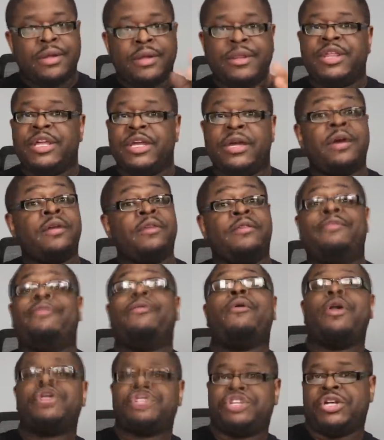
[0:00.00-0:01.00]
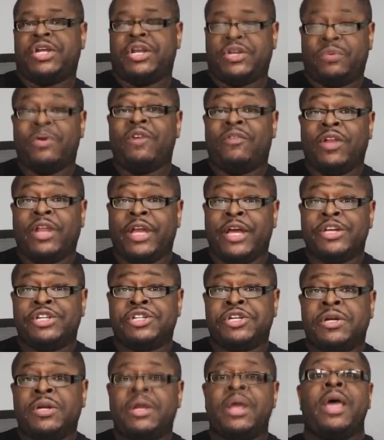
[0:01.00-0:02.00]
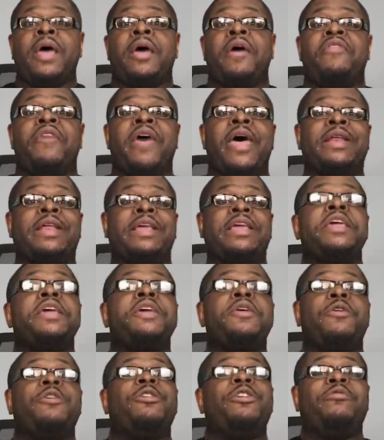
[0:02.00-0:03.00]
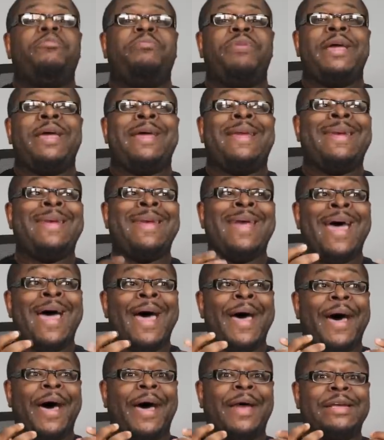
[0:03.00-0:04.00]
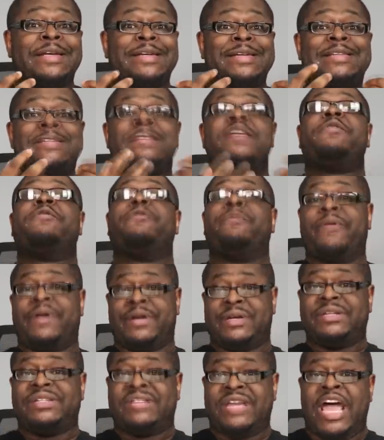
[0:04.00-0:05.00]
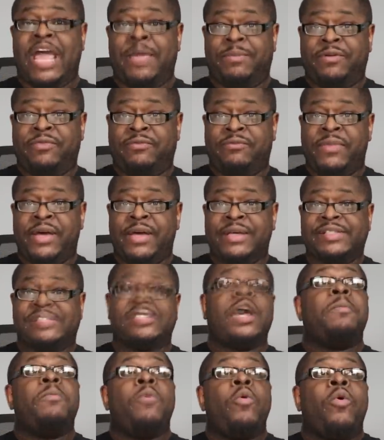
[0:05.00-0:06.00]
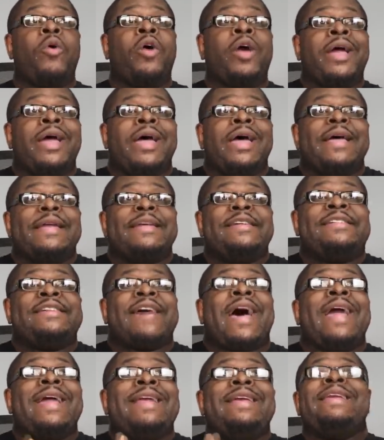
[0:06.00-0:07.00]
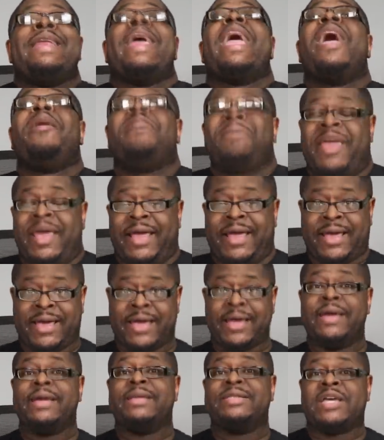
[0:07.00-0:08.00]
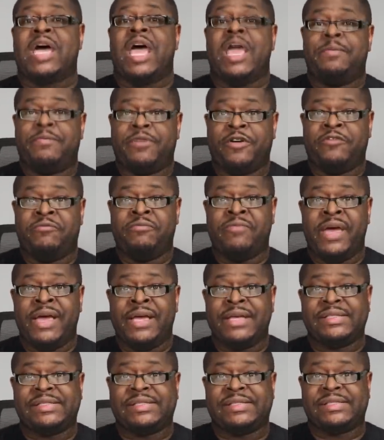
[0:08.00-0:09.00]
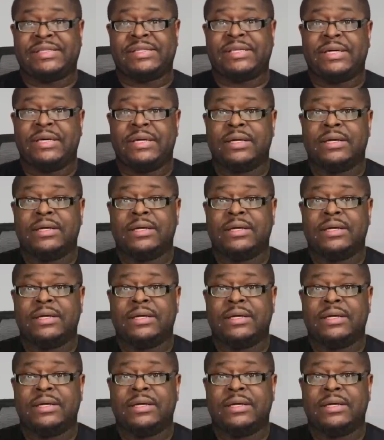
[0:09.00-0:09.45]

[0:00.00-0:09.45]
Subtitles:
the unfortunate revelation that he could have been a different type of mess, a more dynamic type of mess.